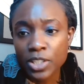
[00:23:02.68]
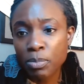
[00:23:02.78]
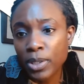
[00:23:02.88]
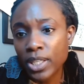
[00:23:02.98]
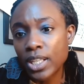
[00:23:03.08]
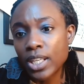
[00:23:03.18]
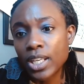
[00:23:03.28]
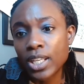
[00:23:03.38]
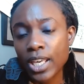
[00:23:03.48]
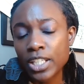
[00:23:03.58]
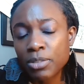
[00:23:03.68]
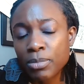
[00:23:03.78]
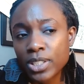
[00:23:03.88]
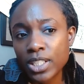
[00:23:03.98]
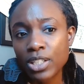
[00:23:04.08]
Speaking
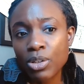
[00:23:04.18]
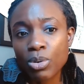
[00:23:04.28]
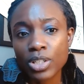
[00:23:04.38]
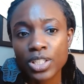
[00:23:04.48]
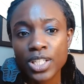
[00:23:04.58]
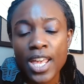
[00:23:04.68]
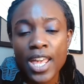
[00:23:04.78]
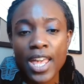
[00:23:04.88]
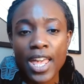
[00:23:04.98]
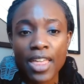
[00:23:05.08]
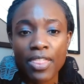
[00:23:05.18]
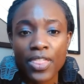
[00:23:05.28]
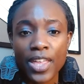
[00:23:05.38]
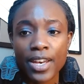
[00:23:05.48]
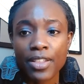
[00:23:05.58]
Engagements e-course, and
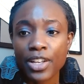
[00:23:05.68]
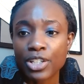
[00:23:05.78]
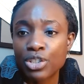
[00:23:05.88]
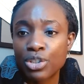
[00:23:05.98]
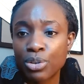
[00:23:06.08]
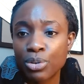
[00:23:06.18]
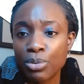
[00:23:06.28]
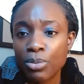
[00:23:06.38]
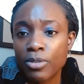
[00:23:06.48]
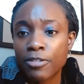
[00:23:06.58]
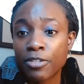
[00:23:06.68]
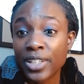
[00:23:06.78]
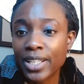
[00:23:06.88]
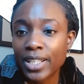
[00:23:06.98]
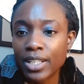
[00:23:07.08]
then there's 2
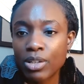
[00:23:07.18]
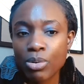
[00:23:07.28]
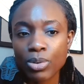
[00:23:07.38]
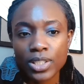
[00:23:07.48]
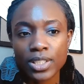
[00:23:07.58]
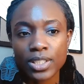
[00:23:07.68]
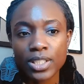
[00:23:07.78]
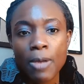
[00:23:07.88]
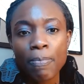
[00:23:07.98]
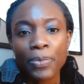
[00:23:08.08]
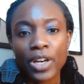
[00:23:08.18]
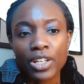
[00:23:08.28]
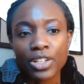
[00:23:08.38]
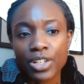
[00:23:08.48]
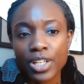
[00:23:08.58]
free e-courses
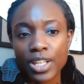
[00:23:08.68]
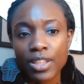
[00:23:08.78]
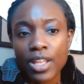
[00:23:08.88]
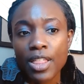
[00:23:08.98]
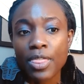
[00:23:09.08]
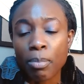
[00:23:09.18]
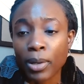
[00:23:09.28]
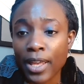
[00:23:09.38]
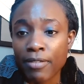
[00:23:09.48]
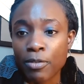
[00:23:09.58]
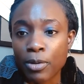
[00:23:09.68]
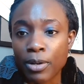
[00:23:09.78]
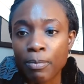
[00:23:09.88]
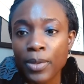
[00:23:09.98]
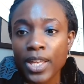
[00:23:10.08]
underneath the
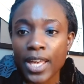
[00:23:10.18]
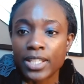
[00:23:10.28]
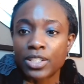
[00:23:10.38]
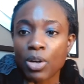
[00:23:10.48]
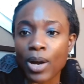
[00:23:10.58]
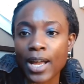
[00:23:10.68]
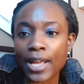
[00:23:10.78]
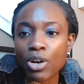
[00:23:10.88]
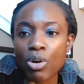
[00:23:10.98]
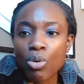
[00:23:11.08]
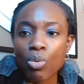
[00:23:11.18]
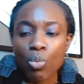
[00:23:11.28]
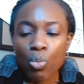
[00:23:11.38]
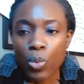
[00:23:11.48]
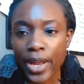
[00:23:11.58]
platform. And so I know
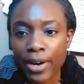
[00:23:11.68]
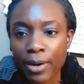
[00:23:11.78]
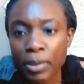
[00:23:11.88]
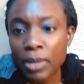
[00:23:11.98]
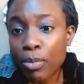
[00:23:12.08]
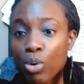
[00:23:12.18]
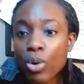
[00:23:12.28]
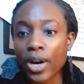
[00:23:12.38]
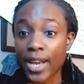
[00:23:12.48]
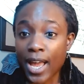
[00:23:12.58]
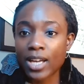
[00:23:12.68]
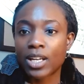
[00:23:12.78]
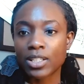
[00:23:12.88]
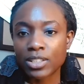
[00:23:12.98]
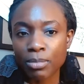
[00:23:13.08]
where people who are not
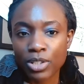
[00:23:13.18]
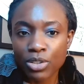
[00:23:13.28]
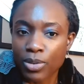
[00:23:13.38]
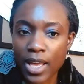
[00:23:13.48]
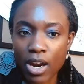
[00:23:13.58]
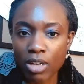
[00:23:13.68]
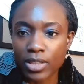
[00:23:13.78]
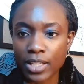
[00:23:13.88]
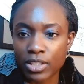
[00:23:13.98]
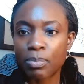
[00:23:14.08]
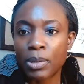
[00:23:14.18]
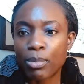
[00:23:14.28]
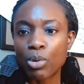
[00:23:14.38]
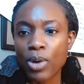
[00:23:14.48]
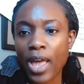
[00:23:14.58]
customers, so that's people
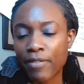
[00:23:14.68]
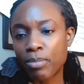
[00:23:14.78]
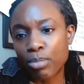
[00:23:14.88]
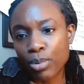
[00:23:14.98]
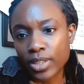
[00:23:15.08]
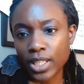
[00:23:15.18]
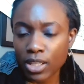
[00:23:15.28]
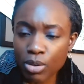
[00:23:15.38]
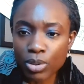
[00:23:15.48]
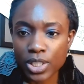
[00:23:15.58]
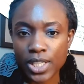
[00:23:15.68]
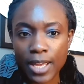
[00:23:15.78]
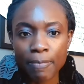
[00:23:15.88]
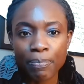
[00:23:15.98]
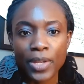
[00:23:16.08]
who haven't bought the e-course
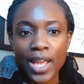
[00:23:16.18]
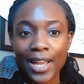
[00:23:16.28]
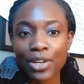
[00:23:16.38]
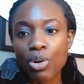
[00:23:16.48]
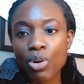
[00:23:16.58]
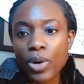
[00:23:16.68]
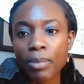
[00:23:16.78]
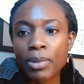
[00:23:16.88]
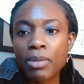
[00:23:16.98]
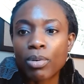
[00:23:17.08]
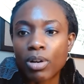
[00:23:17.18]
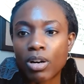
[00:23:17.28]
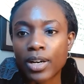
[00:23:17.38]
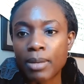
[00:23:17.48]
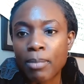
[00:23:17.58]
yet, I know where people
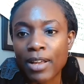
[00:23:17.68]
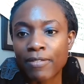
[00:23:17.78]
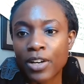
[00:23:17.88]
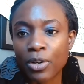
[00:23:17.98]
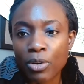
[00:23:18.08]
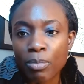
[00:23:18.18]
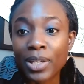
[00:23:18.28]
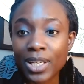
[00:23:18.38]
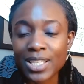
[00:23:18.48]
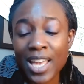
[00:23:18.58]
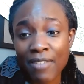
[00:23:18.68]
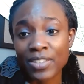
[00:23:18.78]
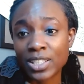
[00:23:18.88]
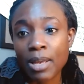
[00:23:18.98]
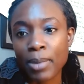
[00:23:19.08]
are in my funnel, because I have a
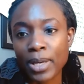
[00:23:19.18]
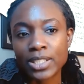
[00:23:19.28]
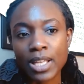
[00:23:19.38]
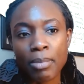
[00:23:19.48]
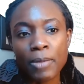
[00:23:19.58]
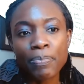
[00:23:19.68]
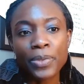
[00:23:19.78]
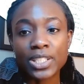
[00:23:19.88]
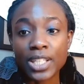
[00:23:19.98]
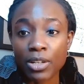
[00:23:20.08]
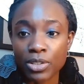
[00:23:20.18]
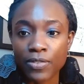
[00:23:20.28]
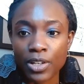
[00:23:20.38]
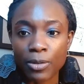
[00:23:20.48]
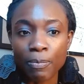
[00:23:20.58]
step-by-step sales
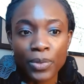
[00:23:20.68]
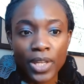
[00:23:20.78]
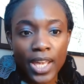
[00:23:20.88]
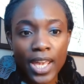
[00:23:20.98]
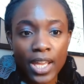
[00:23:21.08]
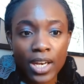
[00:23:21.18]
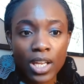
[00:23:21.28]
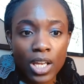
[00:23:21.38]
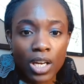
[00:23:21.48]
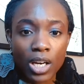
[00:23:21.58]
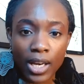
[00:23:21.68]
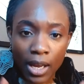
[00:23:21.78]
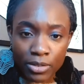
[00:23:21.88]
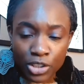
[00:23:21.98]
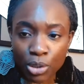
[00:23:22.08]
funnel. And
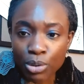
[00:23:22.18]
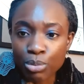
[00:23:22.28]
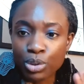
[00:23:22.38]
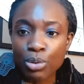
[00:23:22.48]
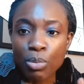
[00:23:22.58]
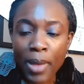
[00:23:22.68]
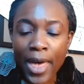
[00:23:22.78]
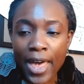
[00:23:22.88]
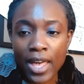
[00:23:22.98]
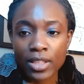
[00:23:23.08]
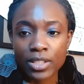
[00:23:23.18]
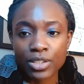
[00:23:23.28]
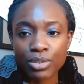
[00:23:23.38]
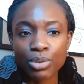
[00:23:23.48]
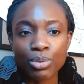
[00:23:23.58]
I'll show you 2 paths
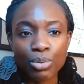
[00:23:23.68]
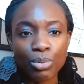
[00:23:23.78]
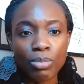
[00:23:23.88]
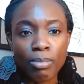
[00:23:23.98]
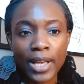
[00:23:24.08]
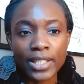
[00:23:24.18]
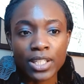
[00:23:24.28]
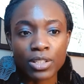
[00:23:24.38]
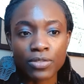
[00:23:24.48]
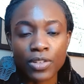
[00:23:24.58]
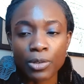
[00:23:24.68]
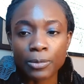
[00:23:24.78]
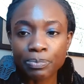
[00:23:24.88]
to my sales funnel.